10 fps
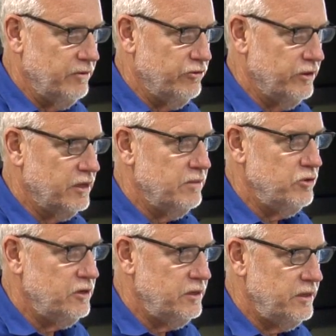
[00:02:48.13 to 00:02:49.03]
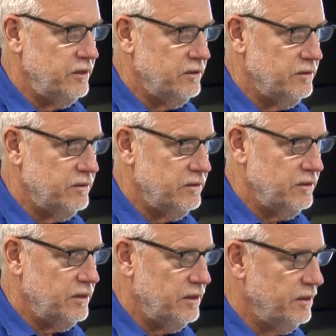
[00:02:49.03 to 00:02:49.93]
for the community,
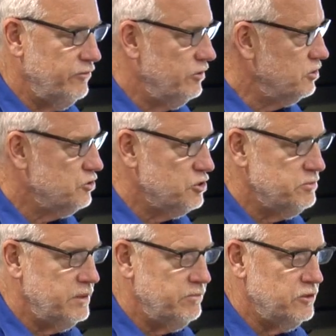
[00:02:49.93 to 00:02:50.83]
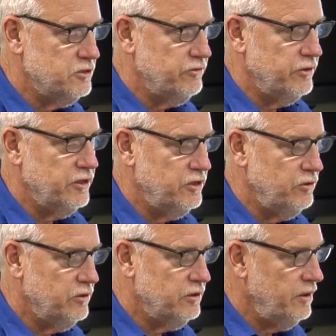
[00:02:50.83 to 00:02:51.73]
for the church members, for the
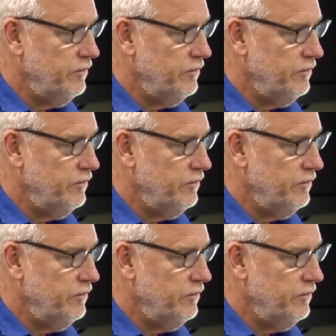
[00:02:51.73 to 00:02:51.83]
youth,